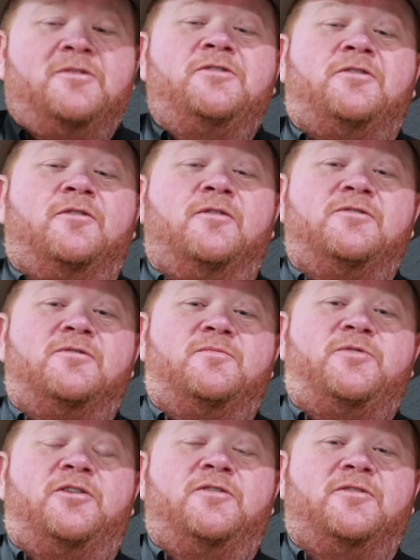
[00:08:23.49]
She's cruising.
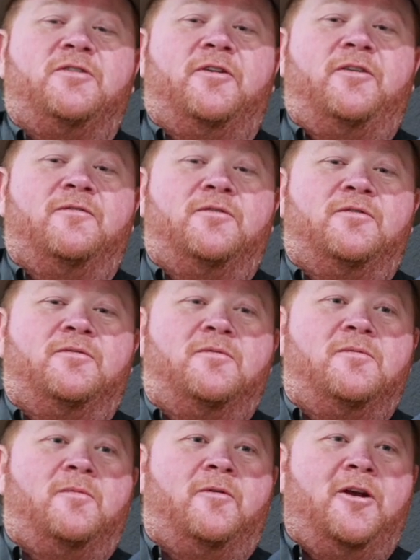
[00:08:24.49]
She lives in Greenville
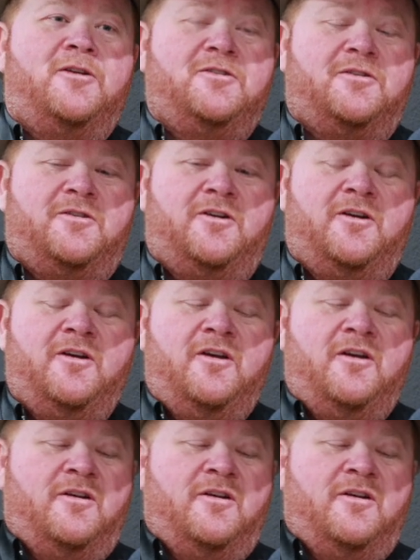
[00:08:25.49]
on my ranch out there.